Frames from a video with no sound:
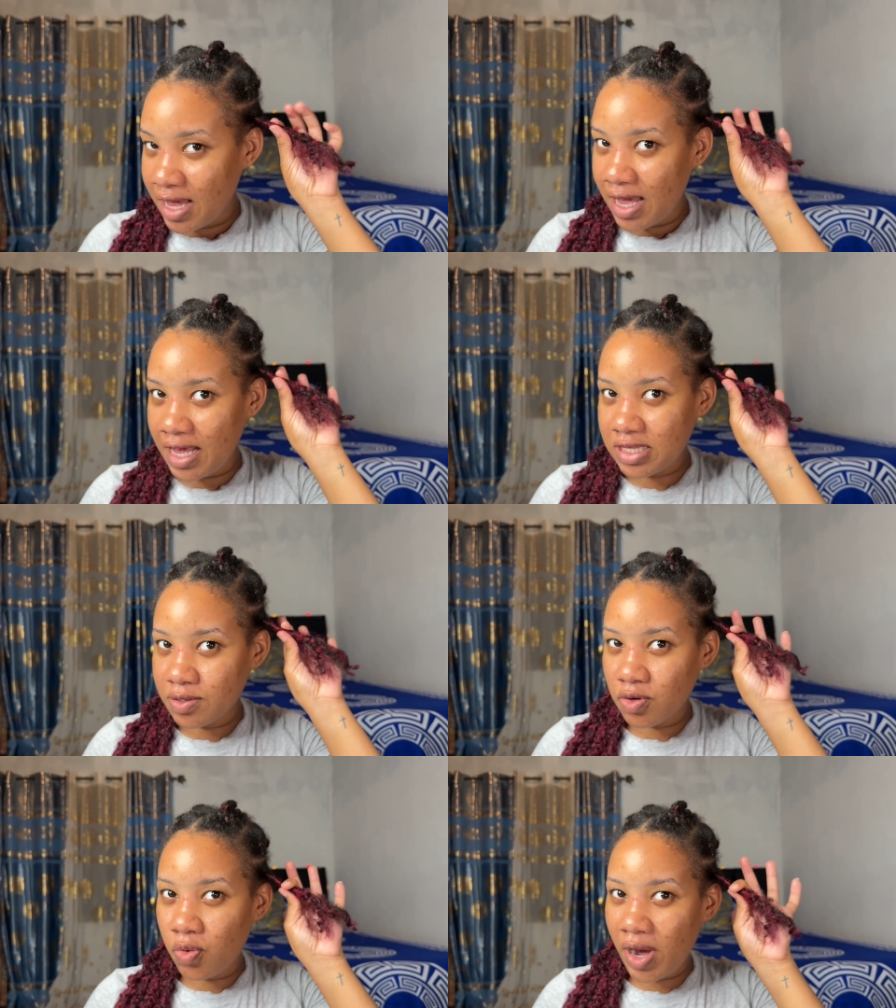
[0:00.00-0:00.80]
It's
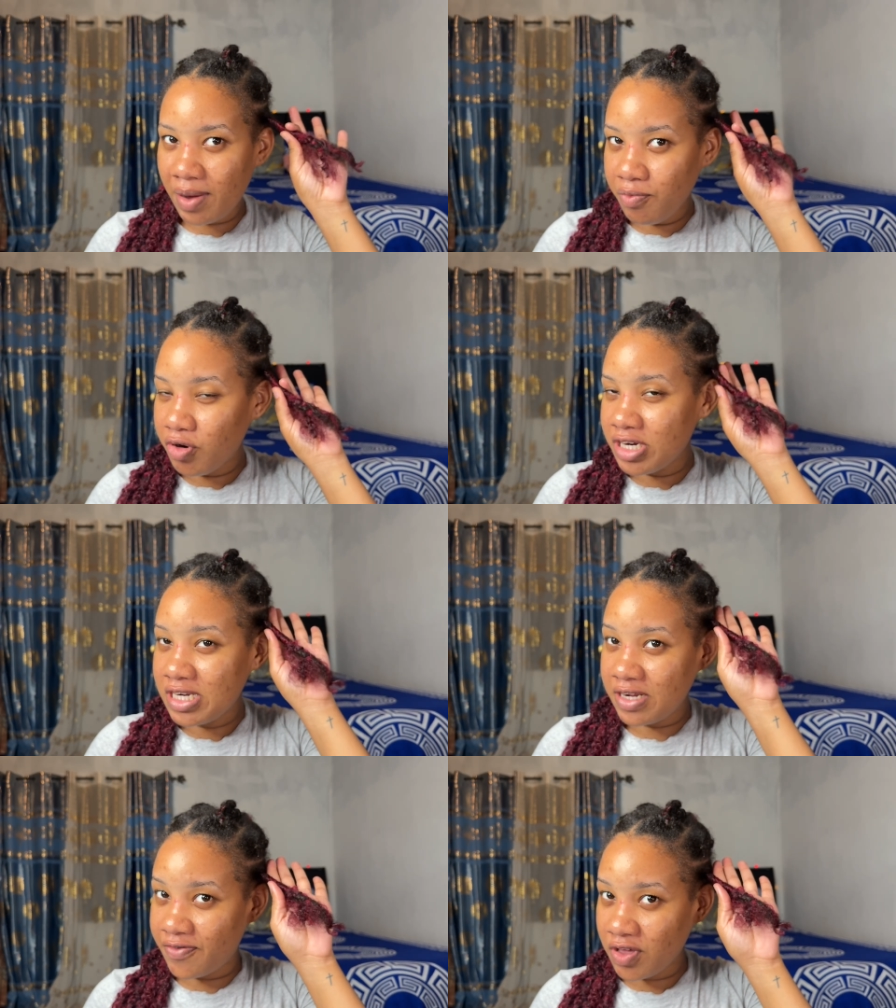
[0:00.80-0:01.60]
quite more
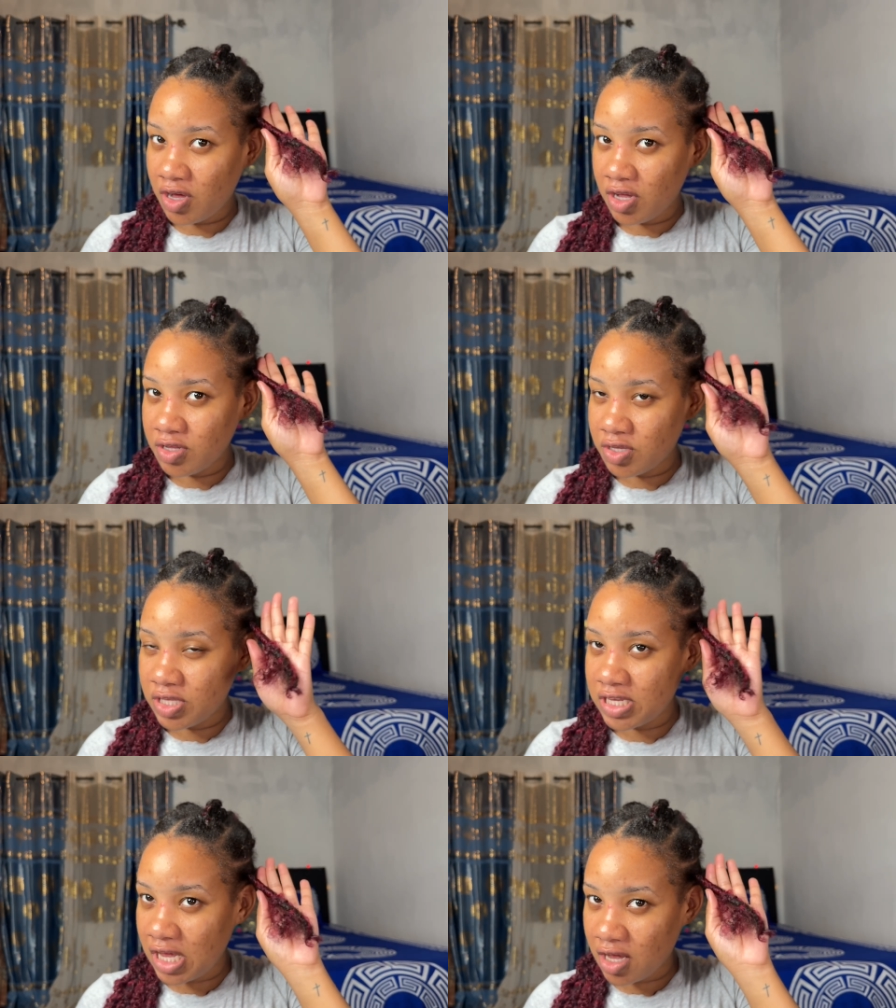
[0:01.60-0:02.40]
difficult to
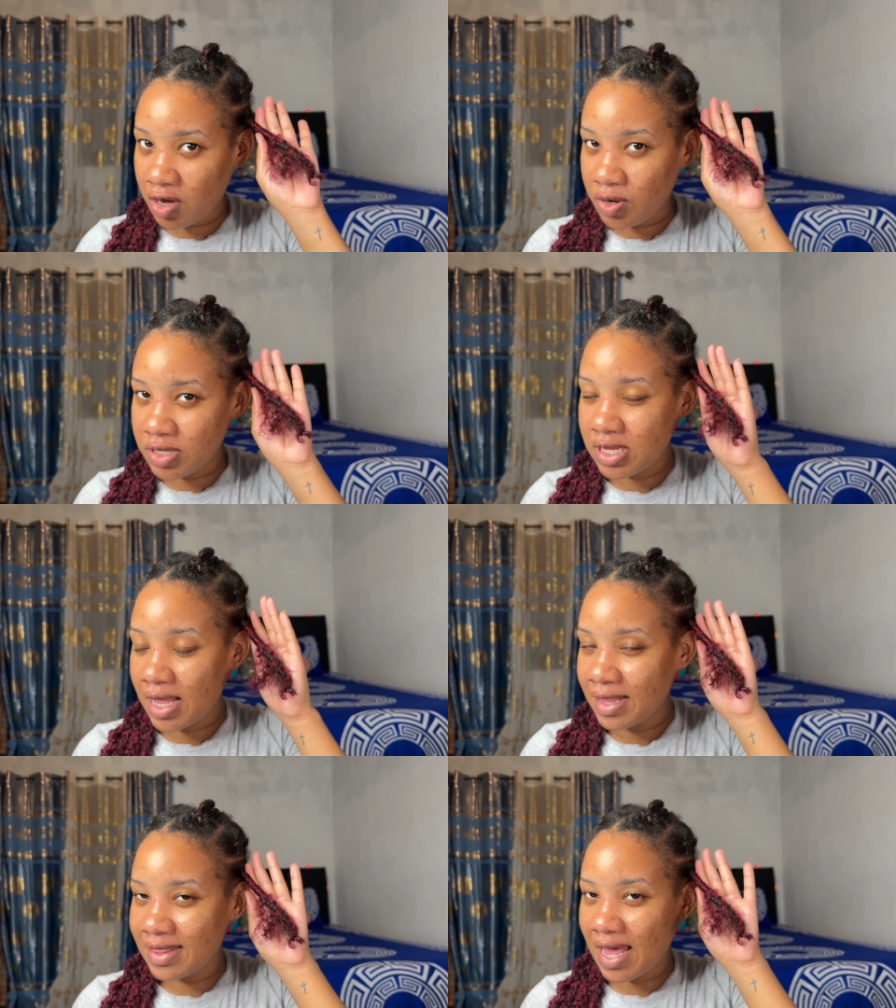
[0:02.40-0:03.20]
take out
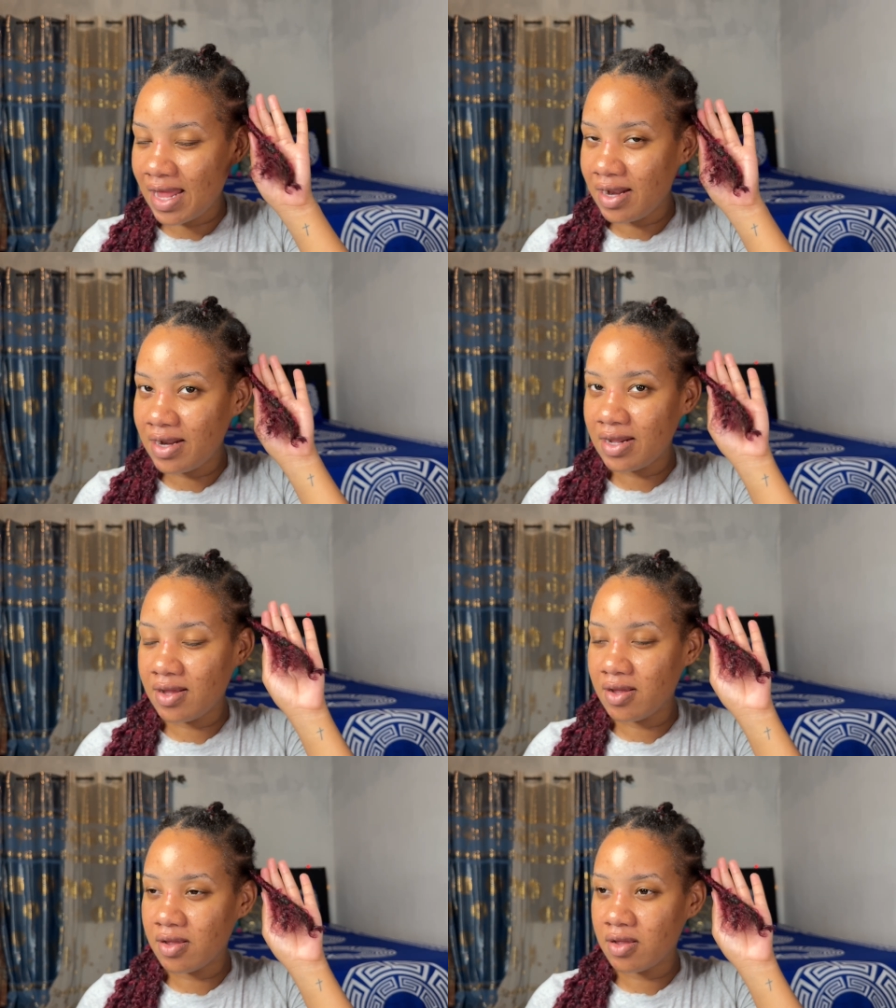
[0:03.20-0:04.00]
than
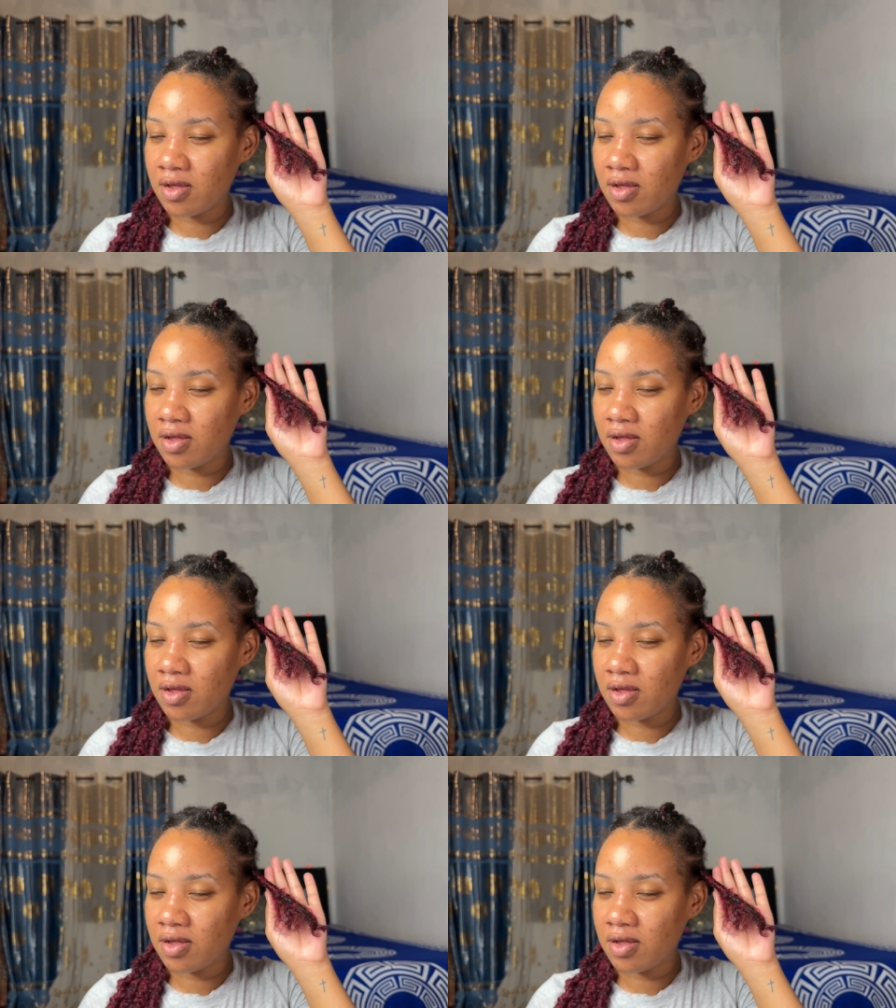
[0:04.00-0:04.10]
the